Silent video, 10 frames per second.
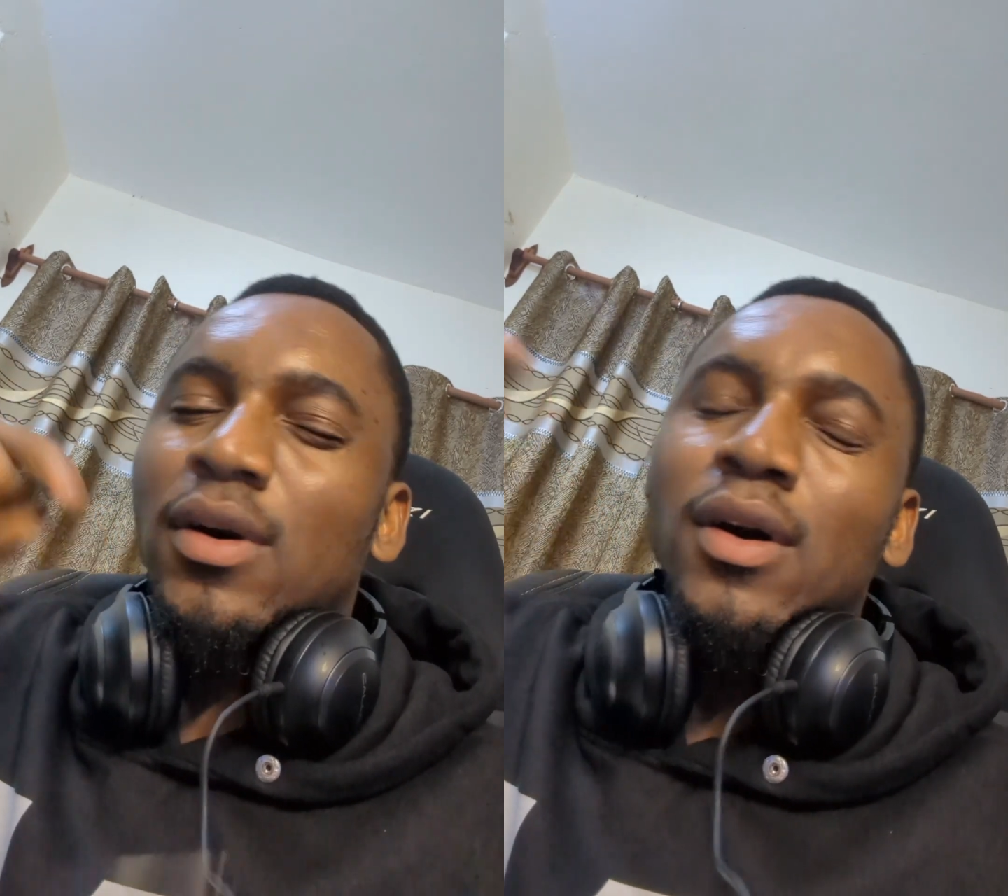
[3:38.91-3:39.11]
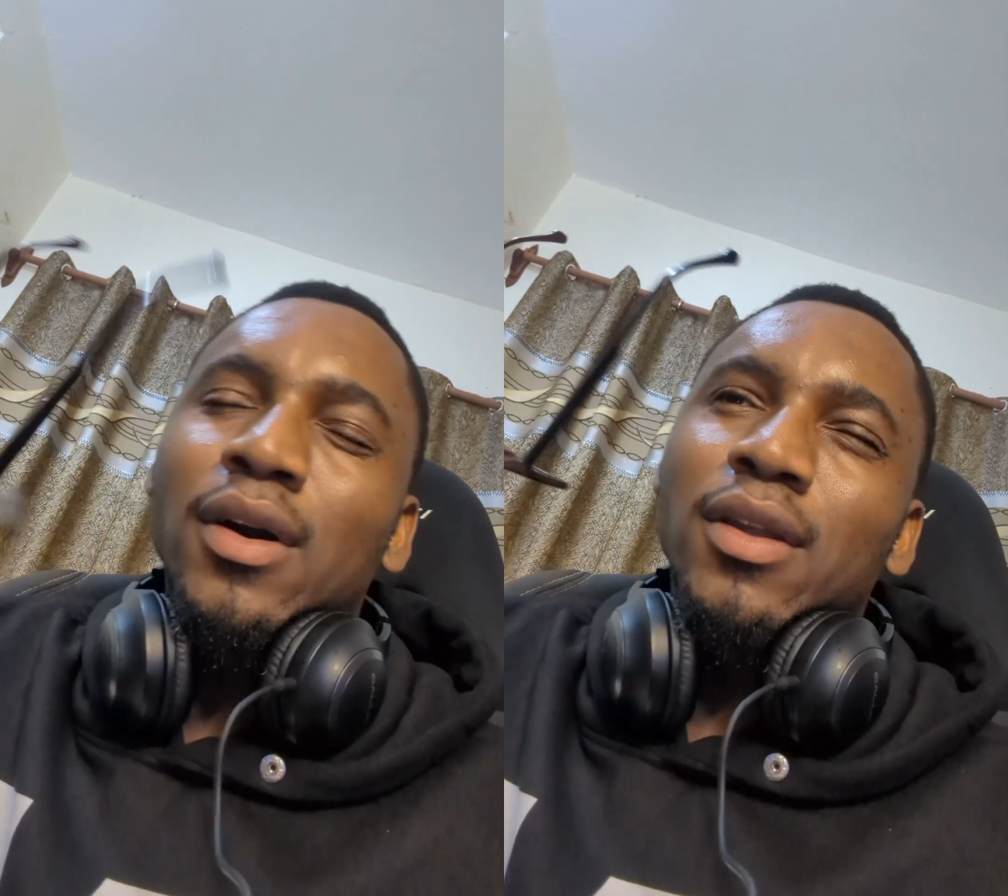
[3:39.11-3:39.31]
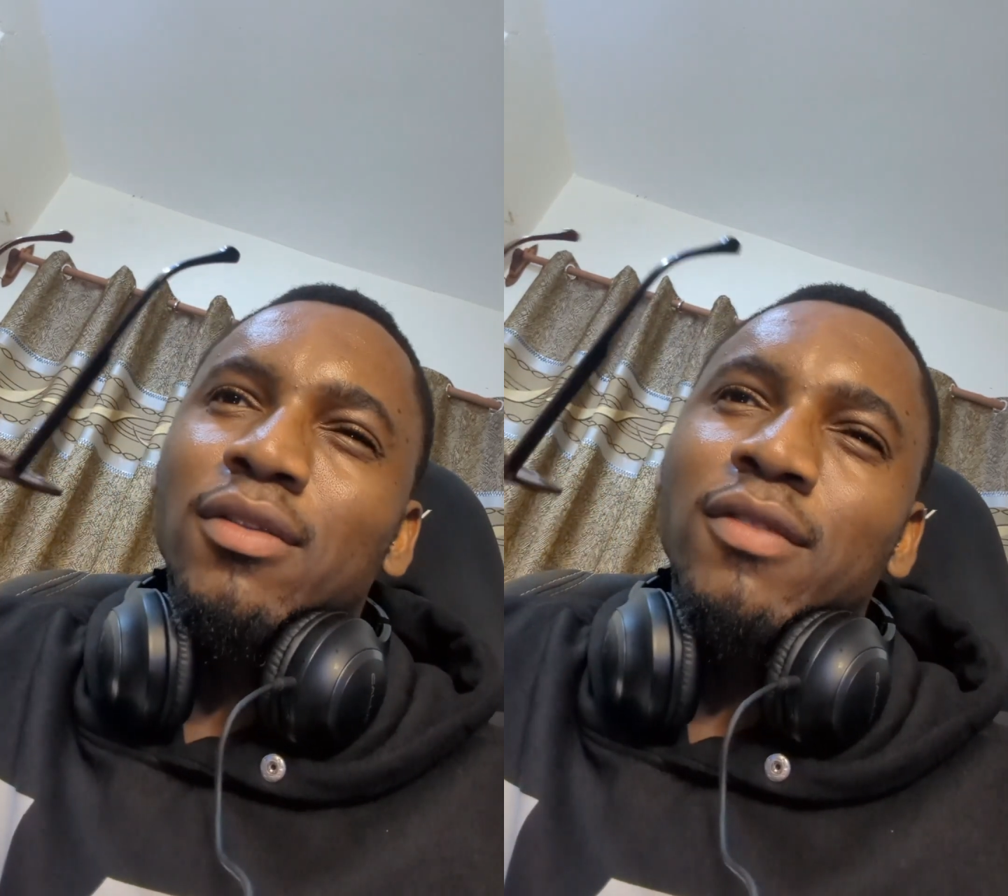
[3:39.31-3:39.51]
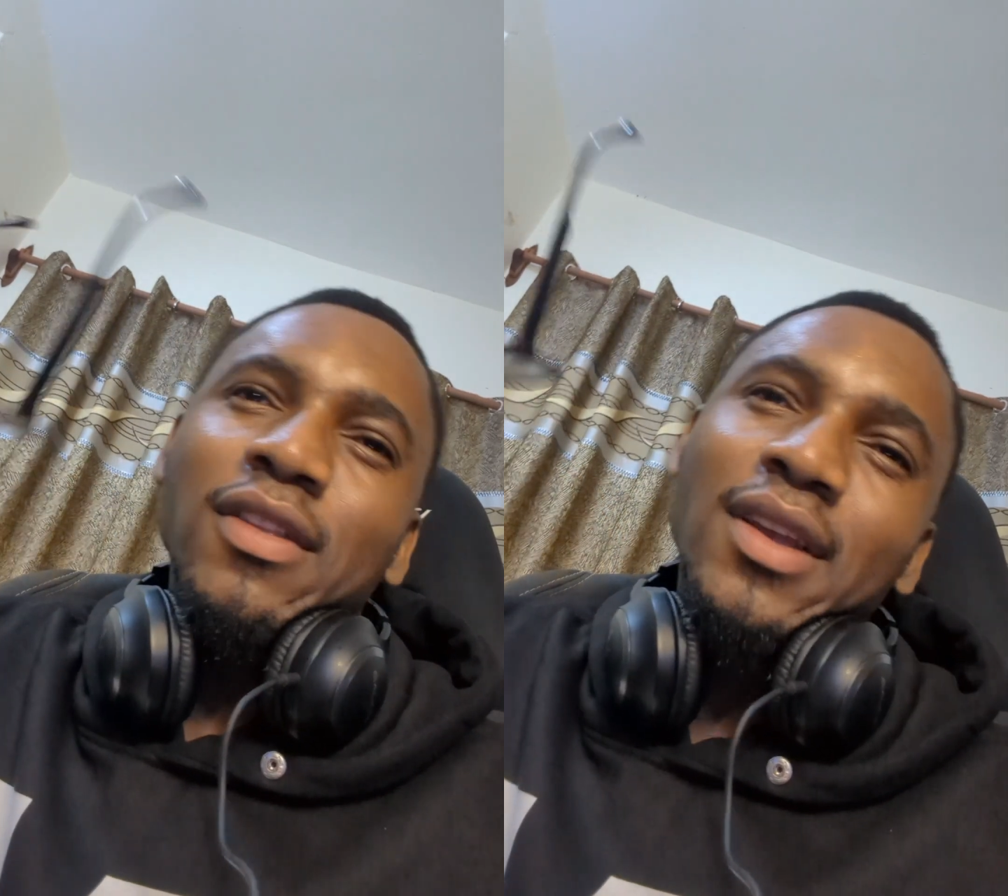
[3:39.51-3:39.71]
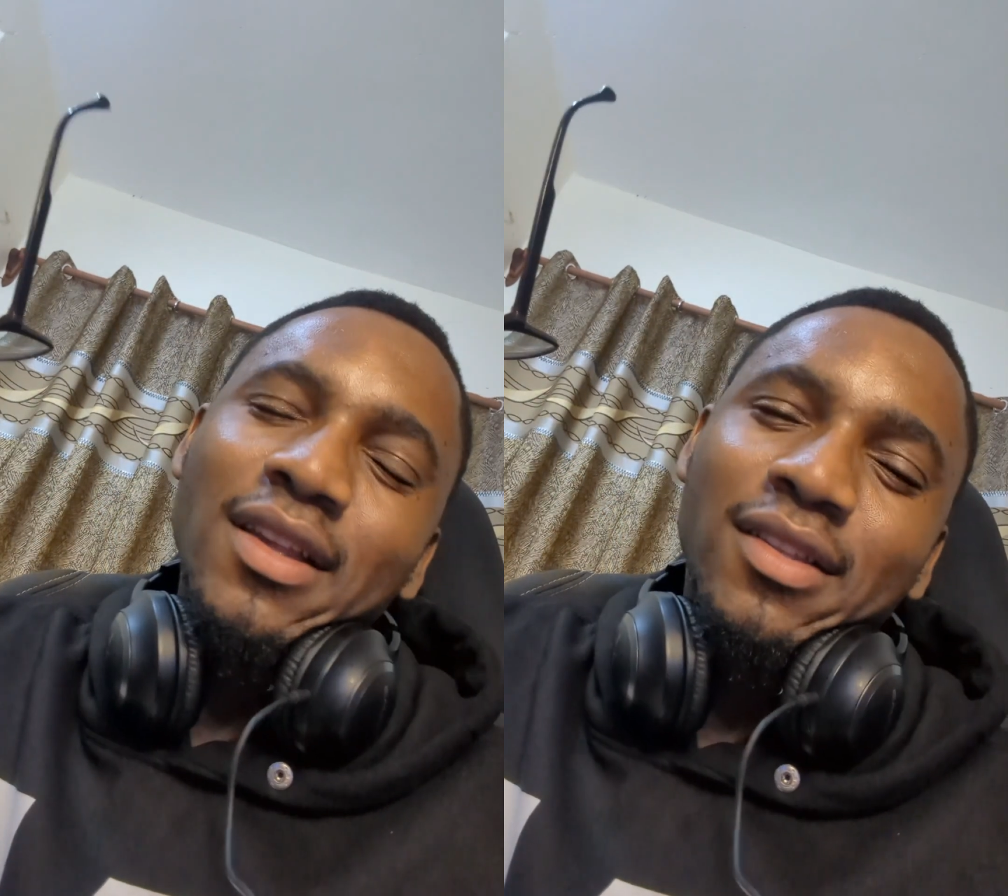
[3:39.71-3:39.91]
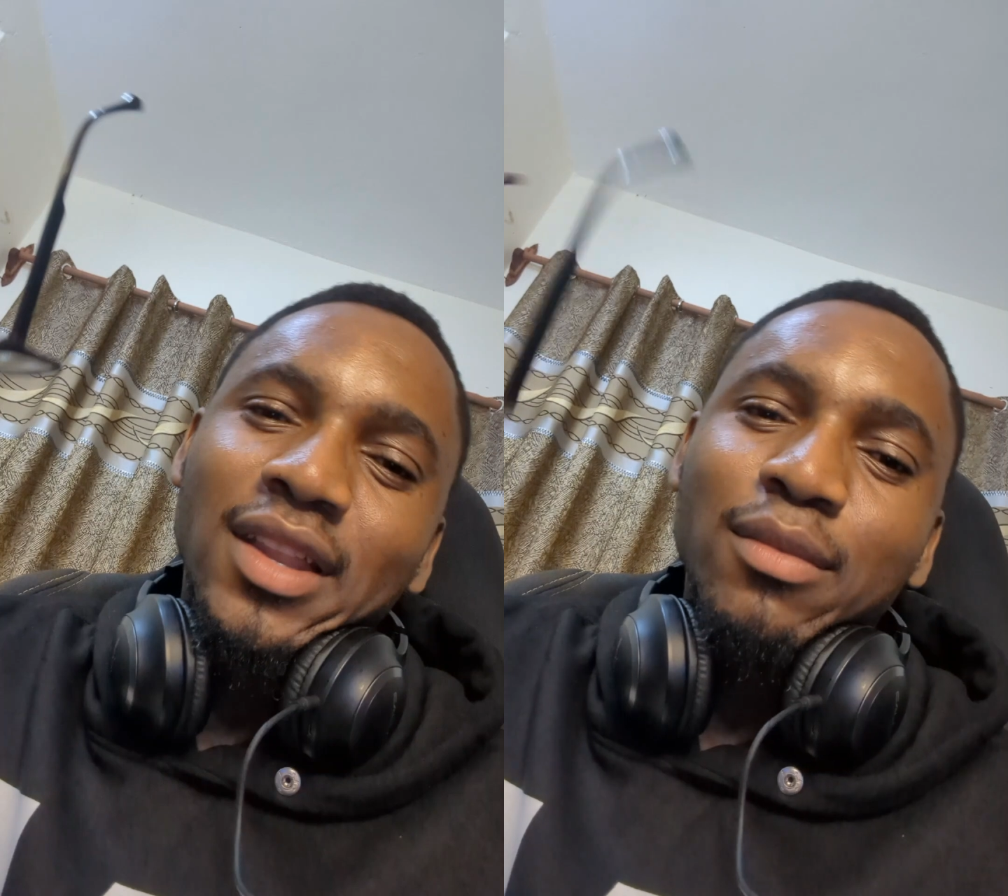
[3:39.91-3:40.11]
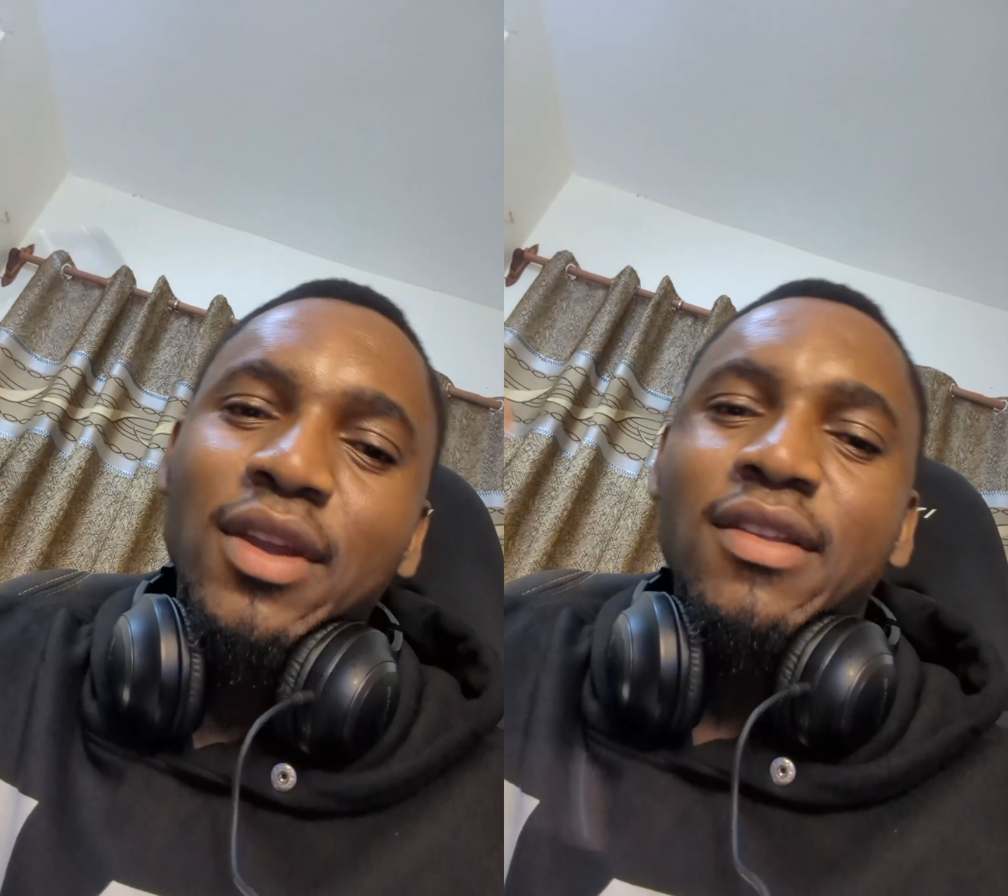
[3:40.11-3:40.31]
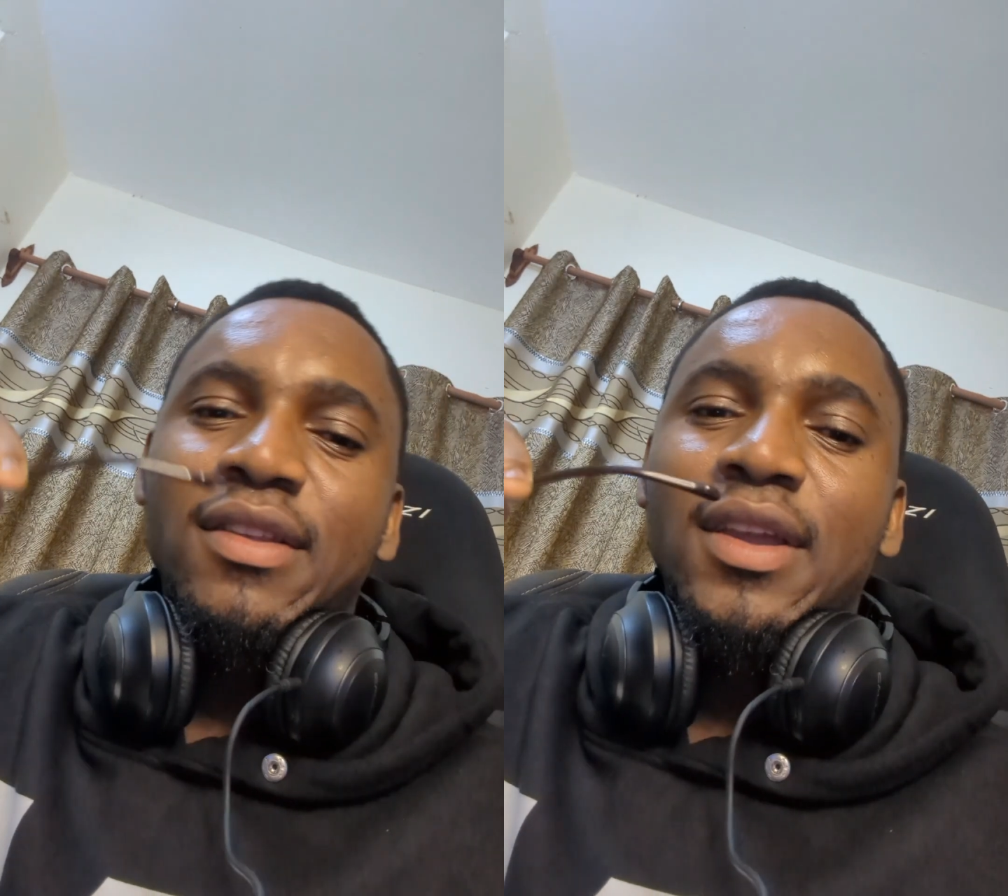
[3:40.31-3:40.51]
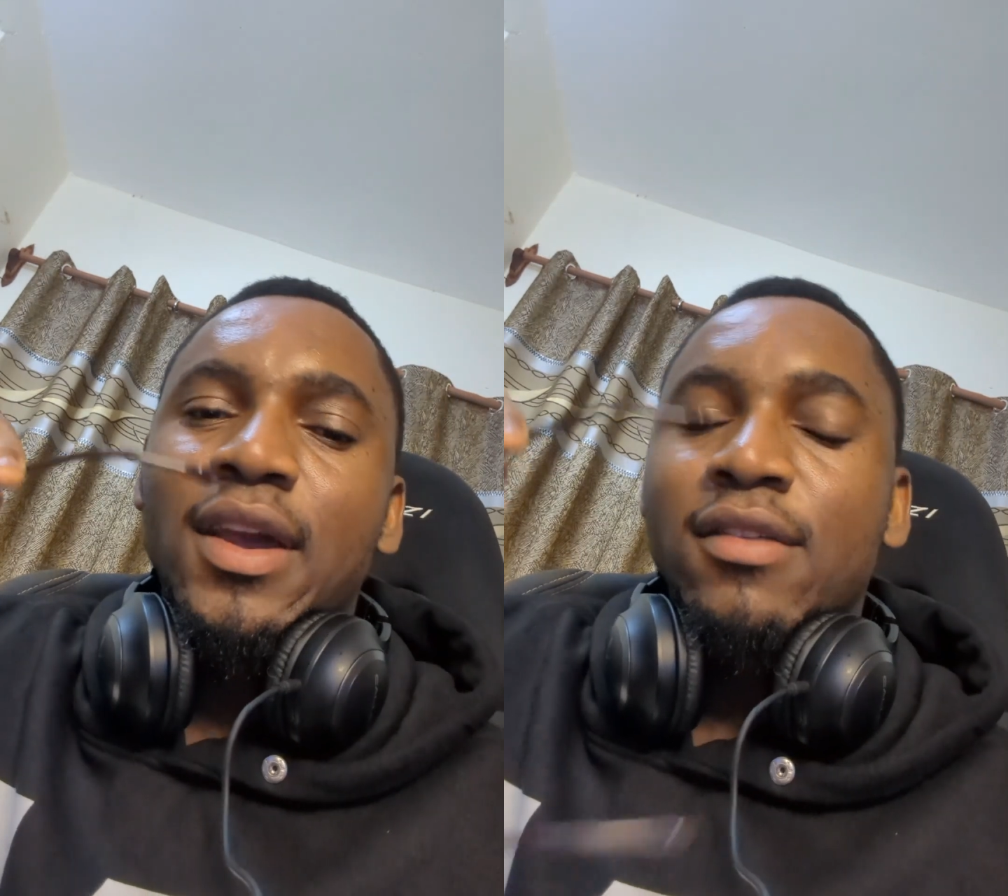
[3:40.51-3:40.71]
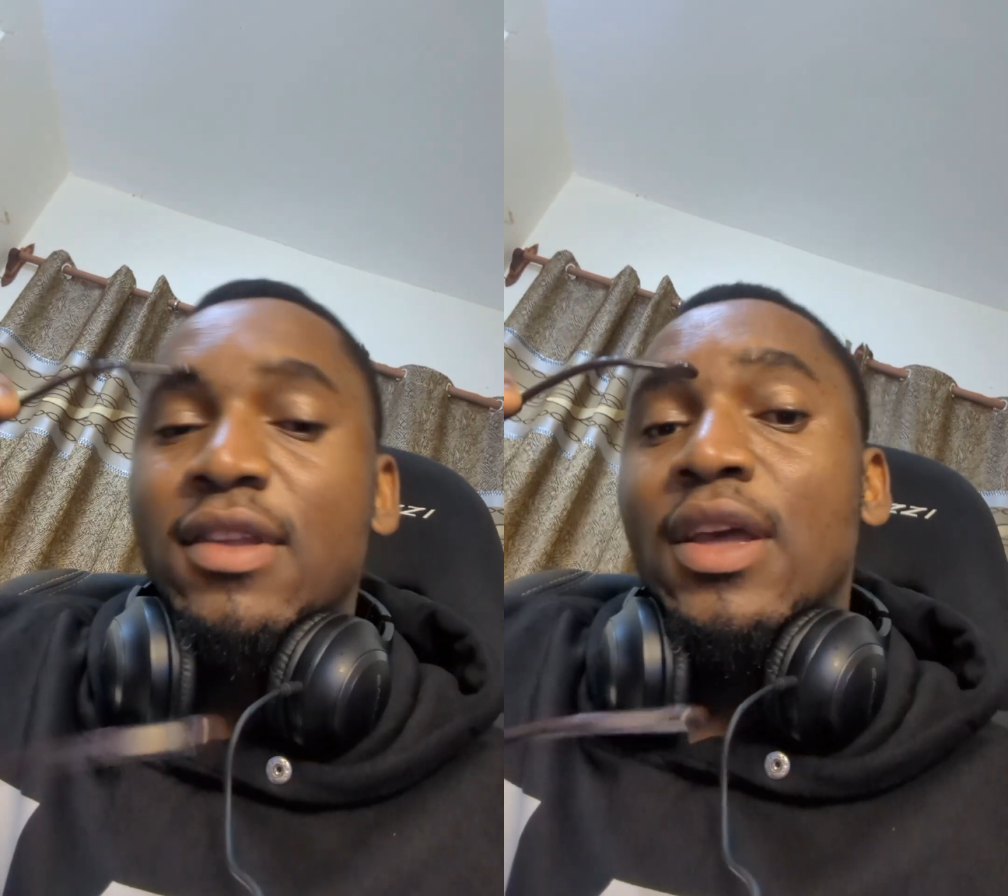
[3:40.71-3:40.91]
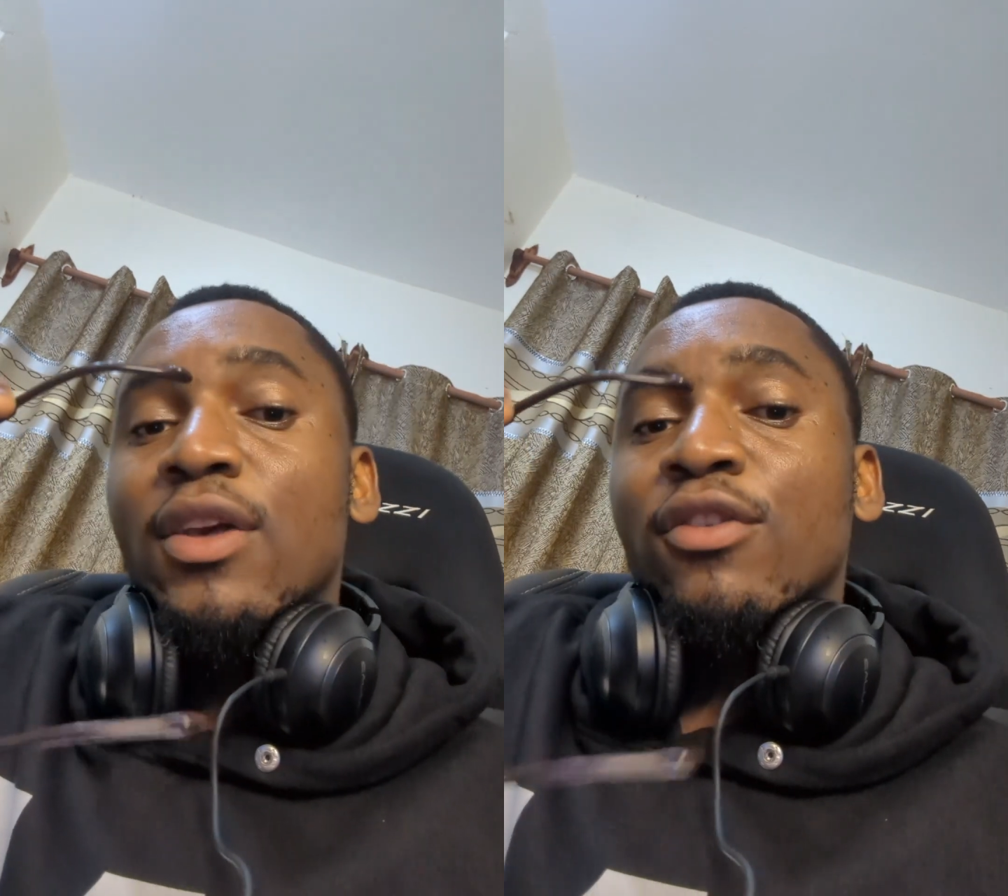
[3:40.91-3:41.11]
Or it's vertical scalability, yes.